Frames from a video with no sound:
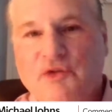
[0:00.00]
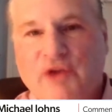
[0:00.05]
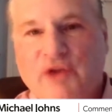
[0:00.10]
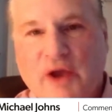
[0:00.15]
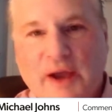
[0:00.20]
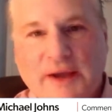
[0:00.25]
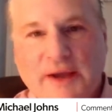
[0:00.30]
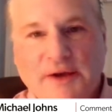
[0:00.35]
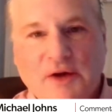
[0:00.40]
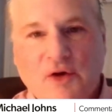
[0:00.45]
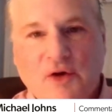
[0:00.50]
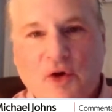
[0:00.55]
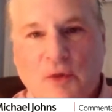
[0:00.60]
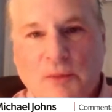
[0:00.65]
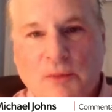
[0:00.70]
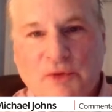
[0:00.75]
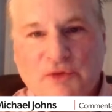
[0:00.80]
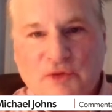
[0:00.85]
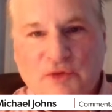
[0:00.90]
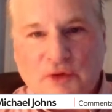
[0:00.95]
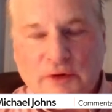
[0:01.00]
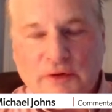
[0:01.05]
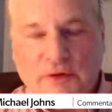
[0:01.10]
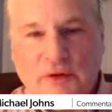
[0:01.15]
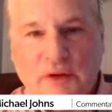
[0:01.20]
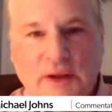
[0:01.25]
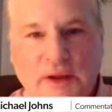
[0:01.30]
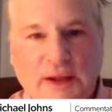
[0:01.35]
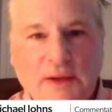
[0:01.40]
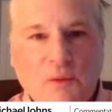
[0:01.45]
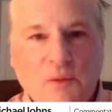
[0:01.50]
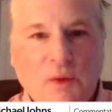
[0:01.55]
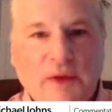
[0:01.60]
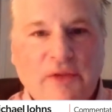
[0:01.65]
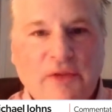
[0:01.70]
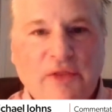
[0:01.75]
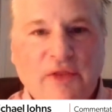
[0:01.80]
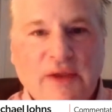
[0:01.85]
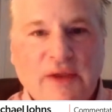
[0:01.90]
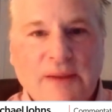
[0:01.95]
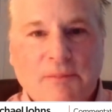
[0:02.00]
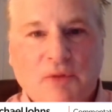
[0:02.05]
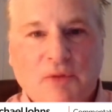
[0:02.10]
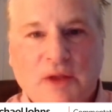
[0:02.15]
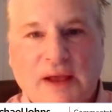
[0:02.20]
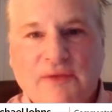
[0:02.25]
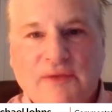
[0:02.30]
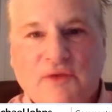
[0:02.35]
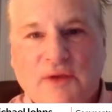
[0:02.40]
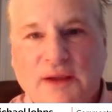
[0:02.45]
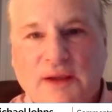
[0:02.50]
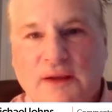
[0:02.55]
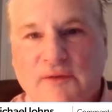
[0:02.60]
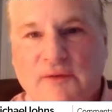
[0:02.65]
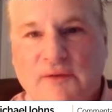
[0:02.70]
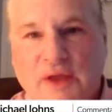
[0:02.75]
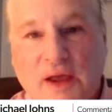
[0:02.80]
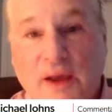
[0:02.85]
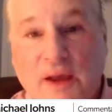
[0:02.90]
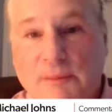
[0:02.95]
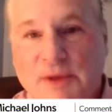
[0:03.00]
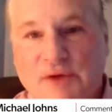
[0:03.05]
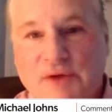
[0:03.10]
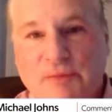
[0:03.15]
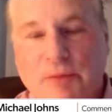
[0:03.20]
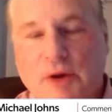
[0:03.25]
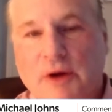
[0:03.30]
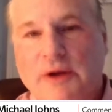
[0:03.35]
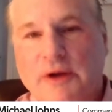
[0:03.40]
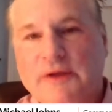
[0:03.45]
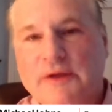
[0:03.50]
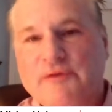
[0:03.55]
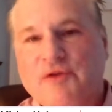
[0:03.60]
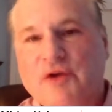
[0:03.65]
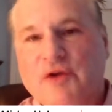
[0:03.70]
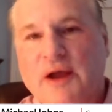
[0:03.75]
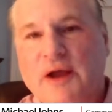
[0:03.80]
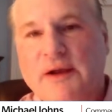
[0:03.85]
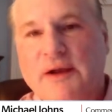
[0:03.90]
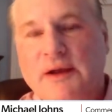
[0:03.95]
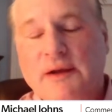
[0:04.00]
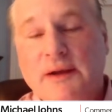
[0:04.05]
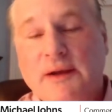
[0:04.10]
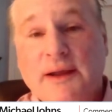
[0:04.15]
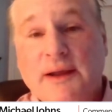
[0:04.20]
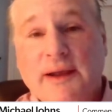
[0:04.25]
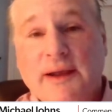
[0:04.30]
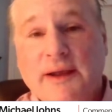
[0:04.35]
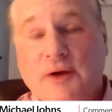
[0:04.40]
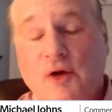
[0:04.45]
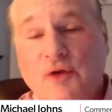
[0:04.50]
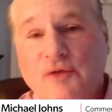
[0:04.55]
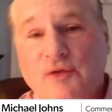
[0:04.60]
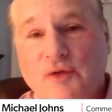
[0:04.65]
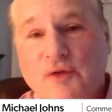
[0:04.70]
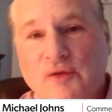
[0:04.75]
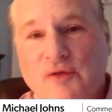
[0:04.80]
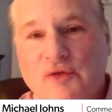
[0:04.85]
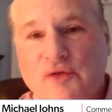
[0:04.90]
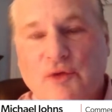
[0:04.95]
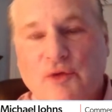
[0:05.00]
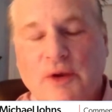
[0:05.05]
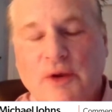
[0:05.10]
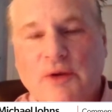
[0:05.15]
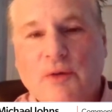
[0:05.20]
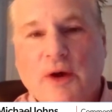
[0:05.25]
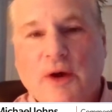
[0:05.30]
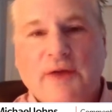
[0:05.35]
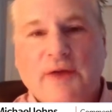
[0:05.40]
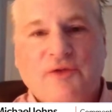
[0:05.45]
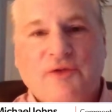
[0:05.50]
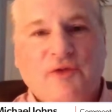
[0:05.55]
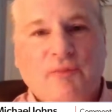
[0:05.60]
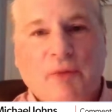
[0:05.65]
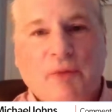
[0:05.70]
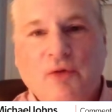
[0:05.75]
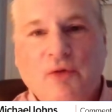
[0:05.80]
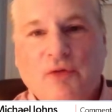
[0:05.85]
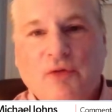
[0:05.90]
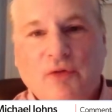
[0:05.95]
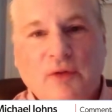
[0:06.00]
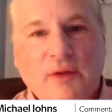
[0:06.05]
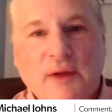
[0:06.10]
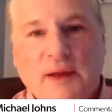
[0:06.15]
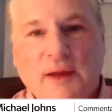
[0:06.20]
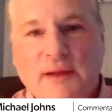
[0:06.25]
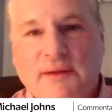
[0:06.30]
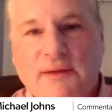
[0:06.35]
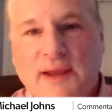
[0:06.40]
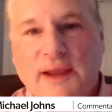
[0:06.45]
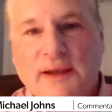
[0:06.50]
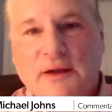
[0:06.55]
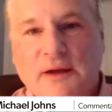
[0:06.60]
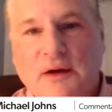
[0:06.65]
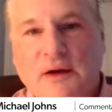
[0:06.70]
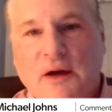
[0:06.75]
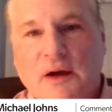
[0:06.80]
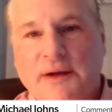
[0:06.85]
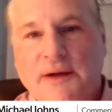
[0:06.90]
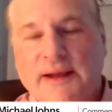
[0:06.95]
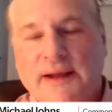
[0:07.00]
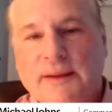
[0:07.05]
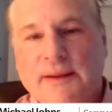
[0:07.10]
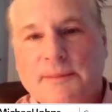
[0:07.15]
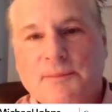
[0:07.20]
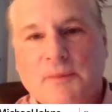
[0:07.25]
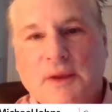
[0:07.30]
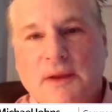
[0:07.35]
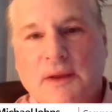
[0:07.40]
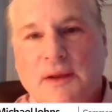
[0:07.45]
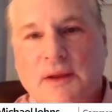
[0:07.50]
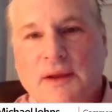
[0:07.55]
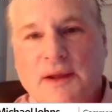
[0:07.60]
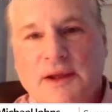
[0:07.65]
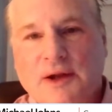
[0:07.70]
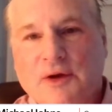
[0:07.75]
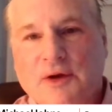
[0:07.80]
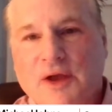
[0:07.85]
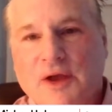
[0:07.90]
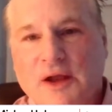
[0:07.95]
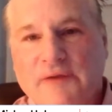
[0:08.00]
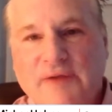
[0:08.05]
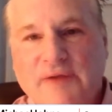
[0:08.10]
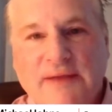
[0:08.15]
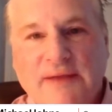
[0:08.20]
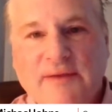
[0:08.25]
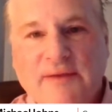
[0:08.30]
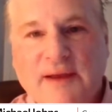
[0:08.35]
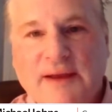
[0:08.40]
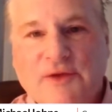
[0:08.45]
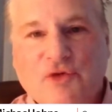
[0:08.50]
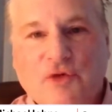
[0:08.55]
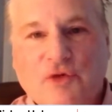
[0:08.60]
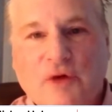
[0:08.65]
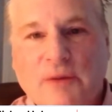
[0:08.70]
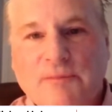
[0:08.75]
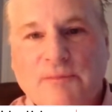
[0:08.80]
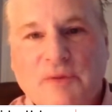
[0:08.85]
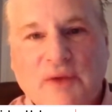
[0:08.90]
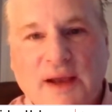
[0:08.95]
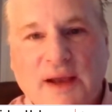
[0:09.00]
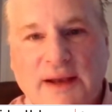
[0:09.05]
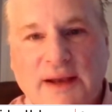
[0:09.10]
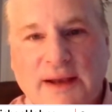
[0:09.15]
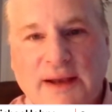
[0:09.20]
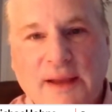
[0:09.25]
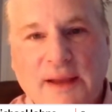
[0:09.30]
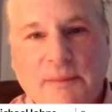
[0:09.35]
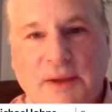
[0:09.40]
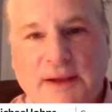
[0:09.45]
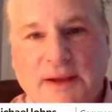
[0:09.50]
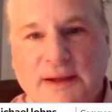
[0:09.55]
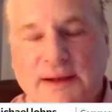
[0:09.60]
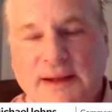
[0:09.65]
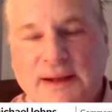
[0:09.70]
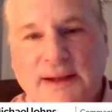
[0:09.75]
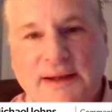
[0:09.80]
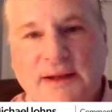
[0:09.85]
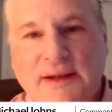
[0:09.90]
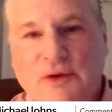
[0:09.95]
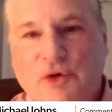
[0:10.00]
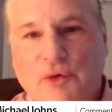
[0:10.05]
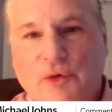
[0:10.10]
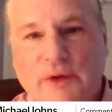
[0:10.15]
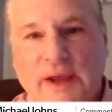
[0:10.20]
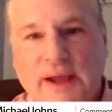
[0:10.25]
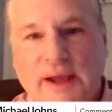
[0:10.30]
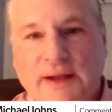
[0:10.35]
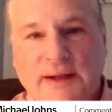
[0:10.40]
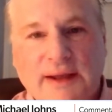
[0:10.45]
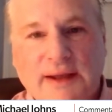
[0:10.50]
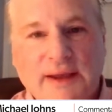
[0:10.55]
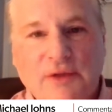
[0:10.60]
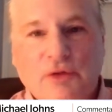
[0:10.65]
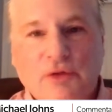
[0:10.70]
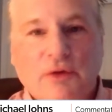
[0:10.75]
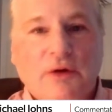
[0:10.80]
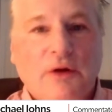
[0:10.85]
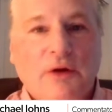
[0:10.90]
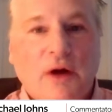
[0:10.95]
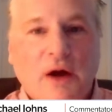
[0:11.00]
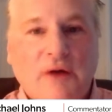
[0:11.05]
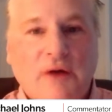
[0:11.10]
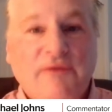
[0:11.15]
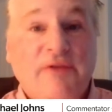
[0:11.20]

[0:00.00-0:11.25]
China almost certainly with the blessing of the Communist Party of China, and also the street riots, both taken on a you know, kind of anti-Trump dynamic, and he didn't create either